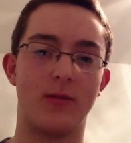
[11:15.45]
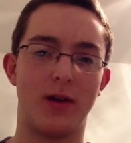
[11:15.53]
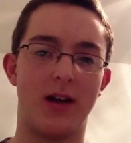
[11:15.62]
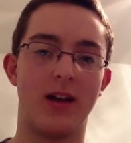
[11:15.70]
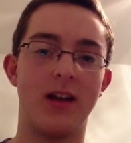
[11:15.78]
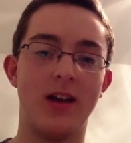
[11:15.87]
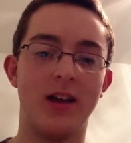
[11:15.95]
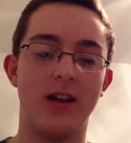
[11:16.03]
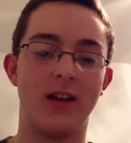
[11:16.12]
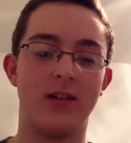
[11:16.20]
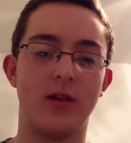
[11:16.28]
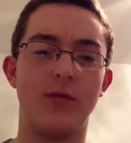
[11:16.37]
by
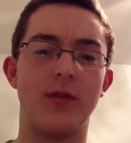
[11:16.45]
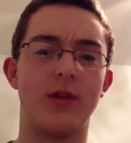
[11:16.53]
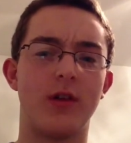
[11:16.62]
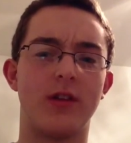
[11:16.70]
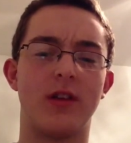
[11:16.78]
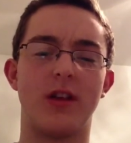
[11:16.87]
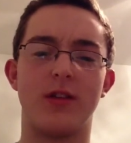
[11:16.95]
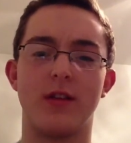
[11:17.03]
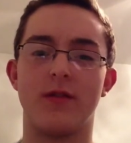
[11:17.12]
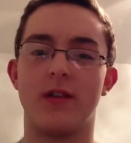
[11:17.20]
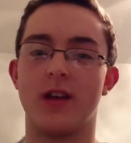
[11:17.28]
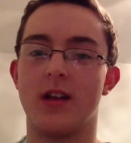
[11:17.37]
and see if you notice anything
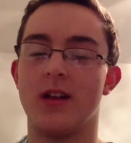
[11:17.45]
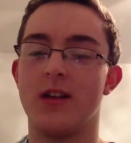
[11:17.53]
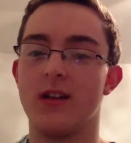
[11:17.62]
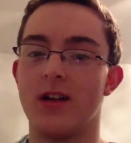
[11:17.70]
funny.